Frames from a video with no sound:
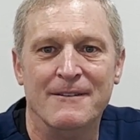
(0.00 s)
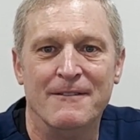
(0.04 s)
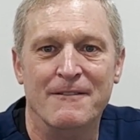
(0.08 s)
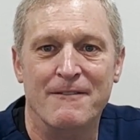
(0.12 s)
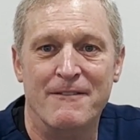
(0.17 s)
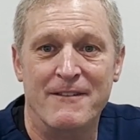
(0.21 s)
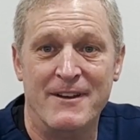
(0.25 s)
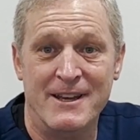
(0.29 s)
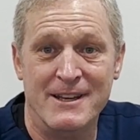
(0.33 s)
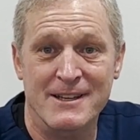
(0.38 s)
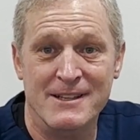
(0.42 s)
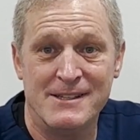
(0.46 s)

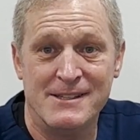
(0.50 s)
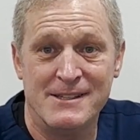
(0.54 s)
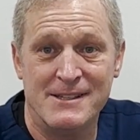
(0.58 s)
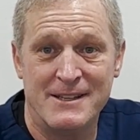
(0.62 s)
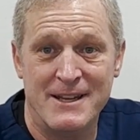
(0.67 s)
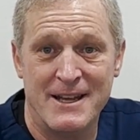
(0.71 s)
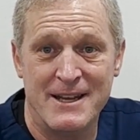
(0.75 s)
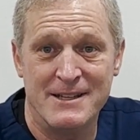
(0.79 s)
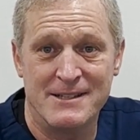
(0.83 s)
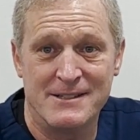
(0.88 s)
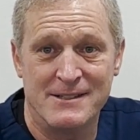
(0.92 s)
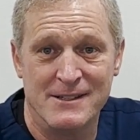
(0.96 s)
venous
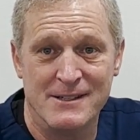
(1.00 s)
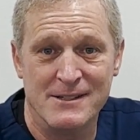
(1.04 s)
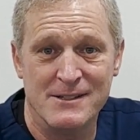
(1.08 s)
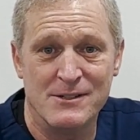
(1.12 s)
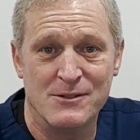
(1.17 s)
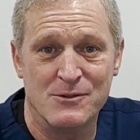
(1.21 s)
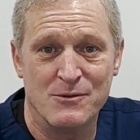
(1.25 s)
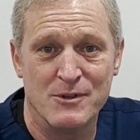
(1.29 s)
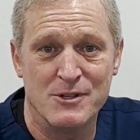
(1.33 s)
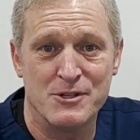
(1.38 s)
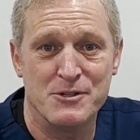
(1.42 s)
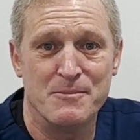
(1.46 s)

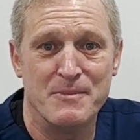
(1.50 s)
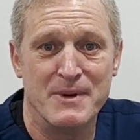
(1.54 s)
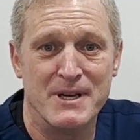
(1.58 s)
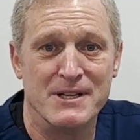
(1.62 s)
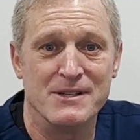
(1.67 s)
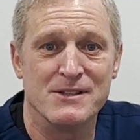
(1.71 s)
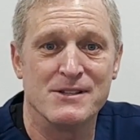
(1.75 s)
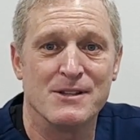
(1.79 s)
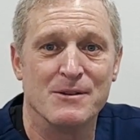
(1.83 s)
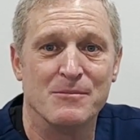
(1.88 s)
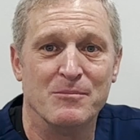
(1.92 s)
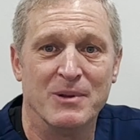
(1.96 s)
stasis, which
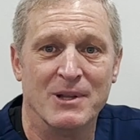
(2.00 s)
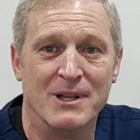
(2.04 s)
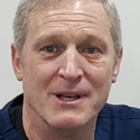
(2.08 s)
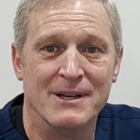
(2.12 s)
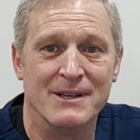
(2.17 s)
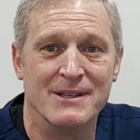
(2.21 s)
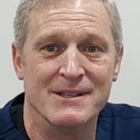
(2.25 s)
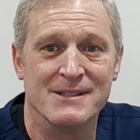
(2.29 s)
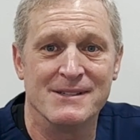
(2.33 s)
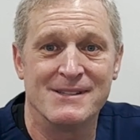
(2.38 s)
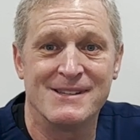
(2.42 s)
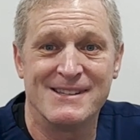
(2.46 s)
means the
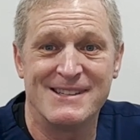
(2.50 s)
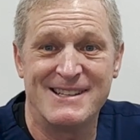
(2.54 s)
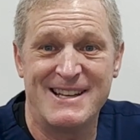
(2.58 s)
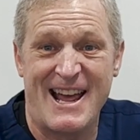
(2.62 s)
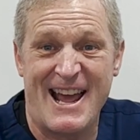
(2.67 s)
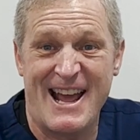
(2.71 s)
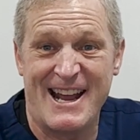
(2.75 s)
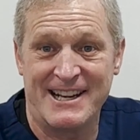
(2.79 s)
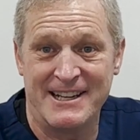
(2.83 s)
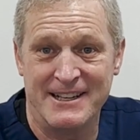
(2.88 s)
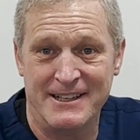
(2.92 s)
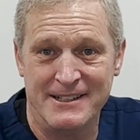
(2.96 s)
blood is
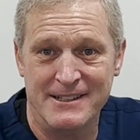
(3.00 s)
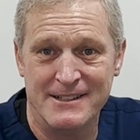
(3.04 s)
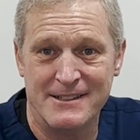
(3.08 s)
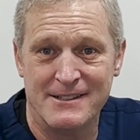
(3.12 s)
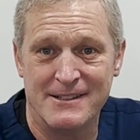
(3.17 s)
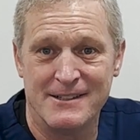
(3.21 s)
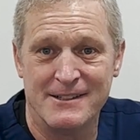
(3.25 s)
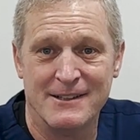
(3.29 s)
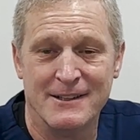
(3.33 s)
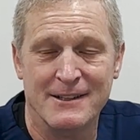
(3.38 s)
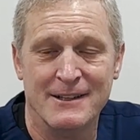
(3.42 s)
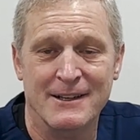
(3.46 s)
stagnant,